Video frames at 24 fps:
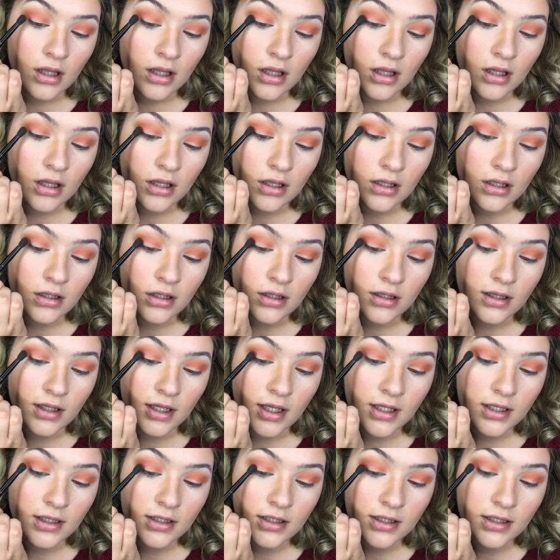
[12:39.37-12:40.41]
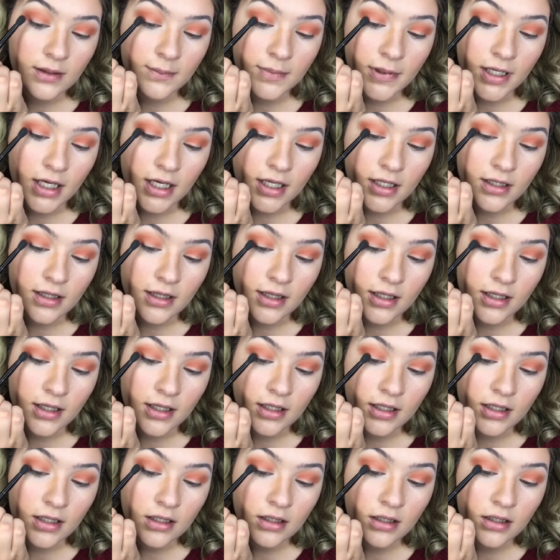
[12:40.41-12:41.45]
and lightly pat
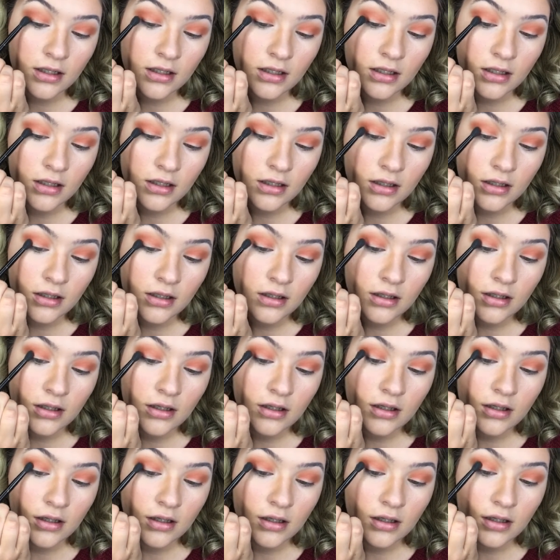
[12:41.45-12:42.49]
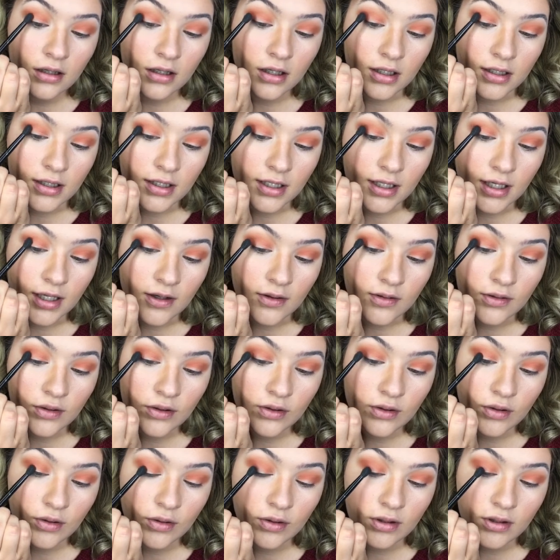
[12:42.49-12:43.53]
that on the
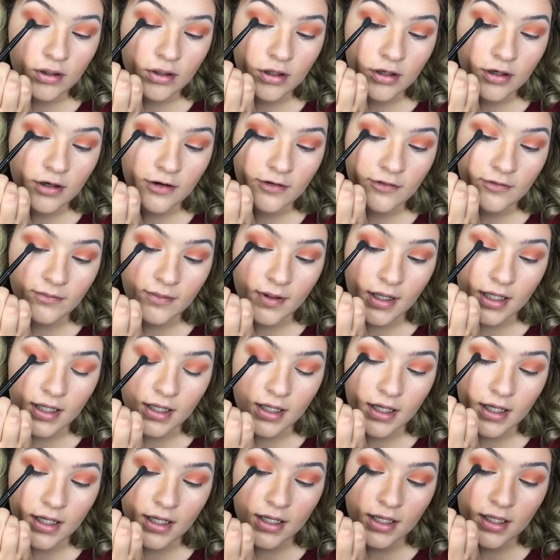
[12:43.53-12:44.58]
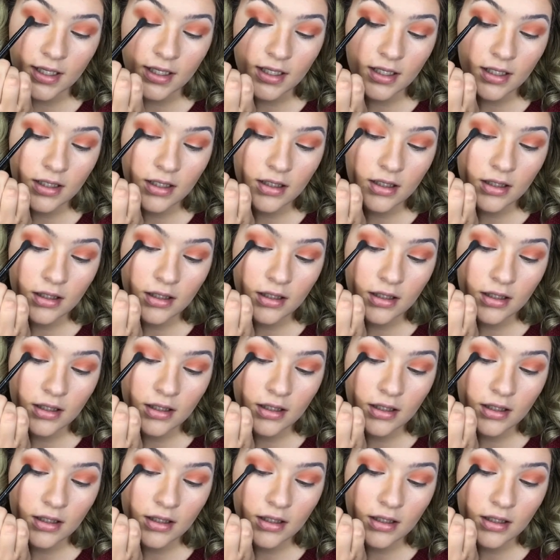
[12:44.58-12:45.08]
outer corner of my eye